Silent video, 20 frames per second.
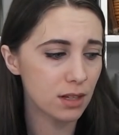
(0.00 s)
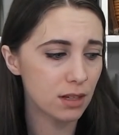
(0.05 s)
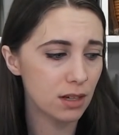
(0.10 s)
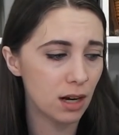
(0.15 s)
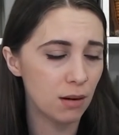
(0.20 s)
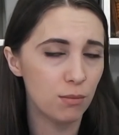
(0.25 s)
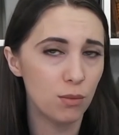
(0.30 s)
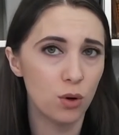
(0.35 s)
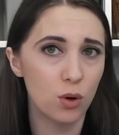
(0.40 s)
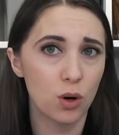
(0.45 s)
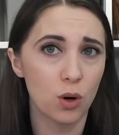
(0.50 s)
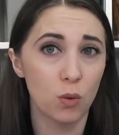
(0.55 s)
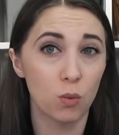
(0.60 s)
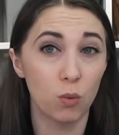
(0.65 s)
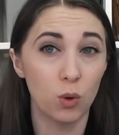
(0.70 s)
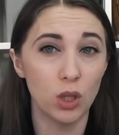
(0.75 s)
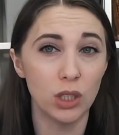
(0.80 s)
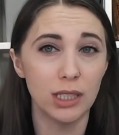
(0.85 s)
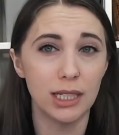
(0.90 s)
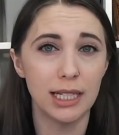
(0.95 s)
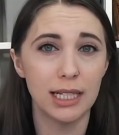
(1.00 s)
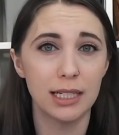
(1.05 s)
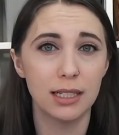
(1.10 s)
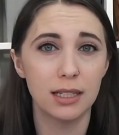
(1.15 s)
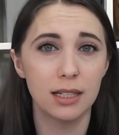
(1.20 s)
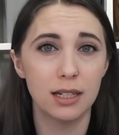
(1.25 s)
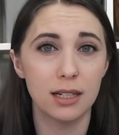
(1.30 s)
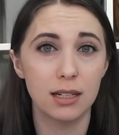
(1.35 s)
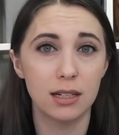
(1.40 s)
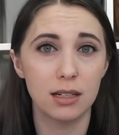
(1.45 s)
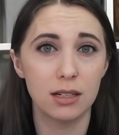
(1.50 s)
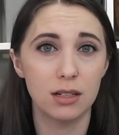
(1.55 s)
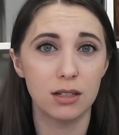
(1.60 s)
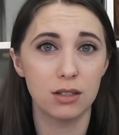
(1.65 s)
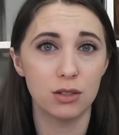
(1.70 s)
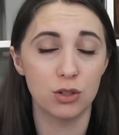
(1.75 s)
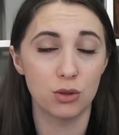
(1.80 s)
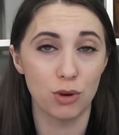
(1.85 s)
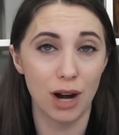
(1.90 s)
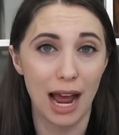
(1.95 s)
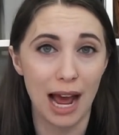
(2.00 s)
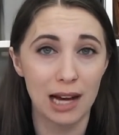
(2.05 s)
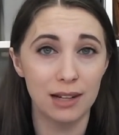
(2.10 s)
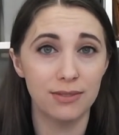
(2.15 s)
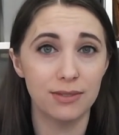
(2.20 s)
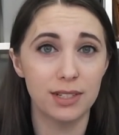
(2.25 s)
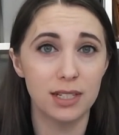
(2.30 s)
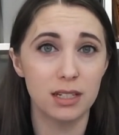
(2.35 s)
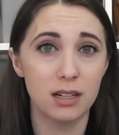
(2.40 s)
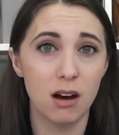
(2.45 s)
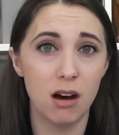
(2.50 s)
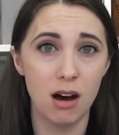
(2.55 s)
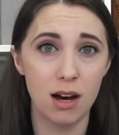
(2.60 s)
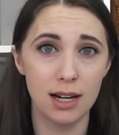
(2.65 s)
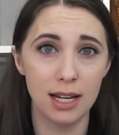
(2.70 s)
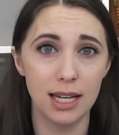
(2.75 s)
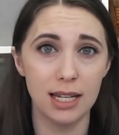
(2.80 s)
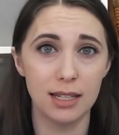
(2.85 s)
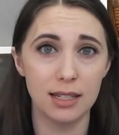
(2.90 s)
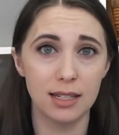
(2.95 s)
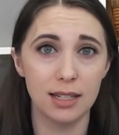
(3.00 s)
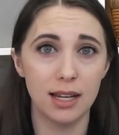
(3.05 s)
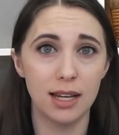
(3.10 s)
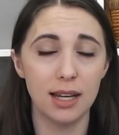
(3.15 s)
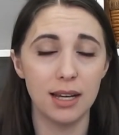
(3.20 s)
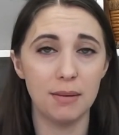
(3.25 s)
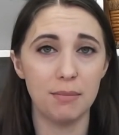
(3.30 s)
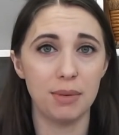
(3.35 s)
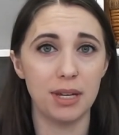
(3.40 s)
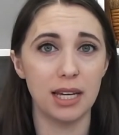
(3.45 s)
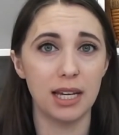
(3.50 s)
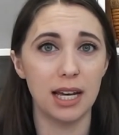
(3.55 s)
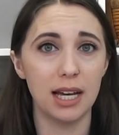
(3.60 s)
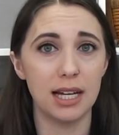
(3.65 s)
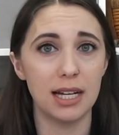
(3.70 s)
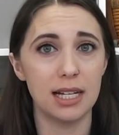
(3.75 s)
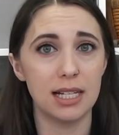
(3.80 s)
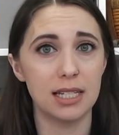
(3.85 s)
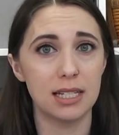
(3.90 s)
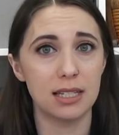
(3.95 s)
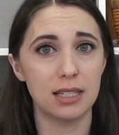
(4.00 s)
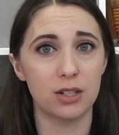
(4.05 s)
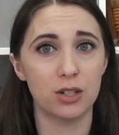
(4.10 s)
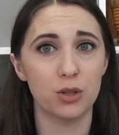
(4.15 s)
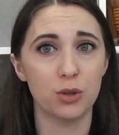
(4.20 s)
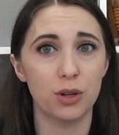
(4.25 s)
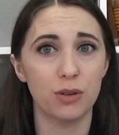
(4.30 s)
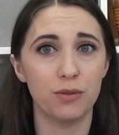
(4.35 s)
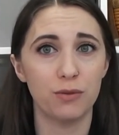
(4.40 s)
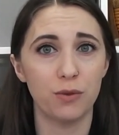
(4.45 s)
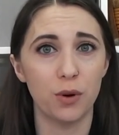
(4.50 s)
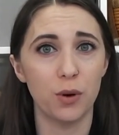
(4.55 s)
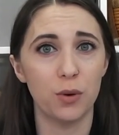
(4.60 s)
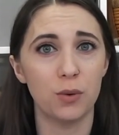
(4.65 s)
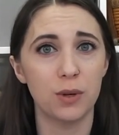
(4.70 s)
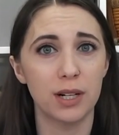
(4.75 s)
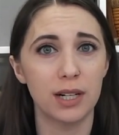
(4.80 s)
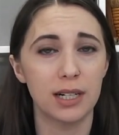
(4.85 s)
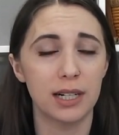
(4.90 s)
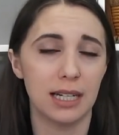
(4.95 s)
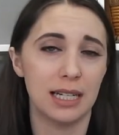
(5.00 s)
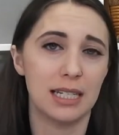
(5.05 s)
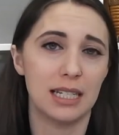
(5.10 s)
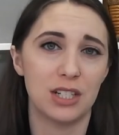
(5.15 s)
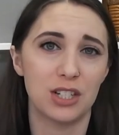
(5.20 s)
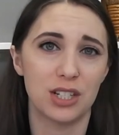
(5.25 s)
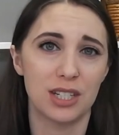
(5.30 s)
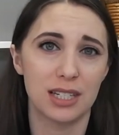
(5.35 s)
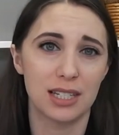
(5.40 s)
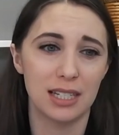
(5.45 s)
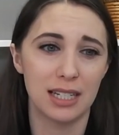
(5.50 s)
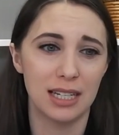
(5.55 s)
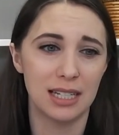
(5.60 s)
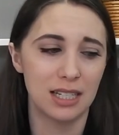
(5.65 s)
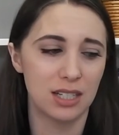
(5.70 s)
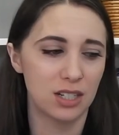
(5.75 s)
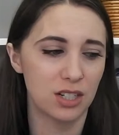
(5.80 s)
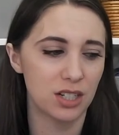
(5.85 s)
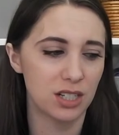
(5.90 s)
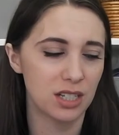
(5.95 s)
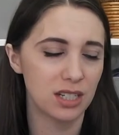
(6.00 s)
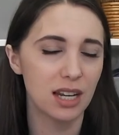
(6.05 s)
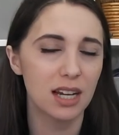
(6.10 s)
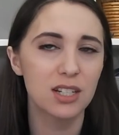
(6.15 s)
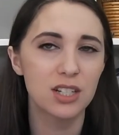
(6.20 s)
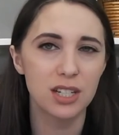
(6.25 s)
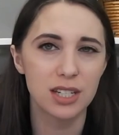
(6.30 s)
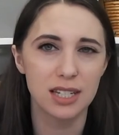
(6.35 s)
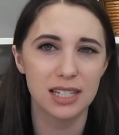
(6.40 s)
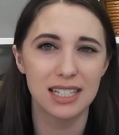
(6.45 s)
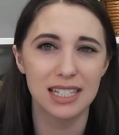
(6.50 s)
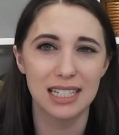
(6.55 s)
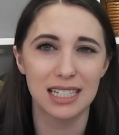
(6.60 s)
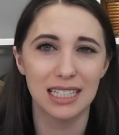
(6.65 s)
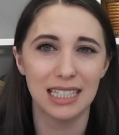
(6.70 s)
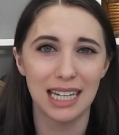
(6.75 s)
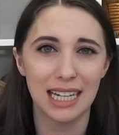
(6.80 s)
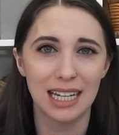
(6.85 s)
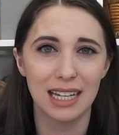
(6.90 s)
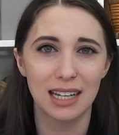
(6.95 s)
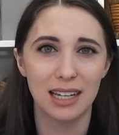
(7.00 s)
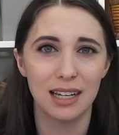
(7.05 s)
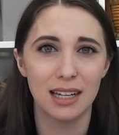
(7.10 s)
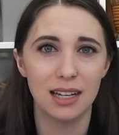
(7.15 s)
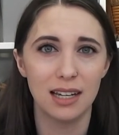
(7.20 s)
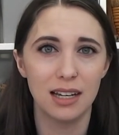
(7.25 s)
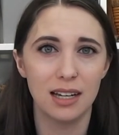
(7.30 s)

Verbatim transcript: a more woolen draft on it because the short forward is just, it's just such a slick